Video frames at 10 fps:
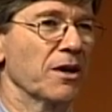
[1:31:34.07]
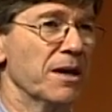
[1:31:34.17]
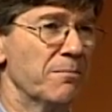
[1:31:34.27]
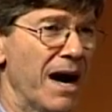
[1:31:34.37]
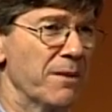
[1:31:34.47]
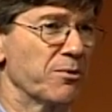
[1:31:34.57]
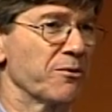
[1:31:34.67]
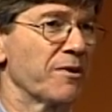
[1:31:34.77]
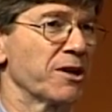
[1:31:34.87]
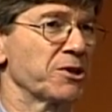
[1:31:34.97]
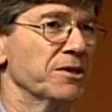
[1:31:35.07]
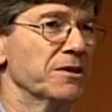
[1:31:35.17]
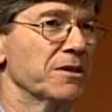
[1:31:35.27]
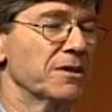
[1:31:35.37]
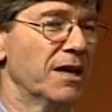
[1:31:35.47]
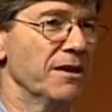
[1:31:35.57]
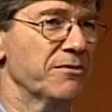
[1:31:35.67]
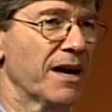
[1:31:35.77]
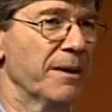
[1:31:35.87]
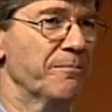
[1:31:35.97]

in my professional lifetime.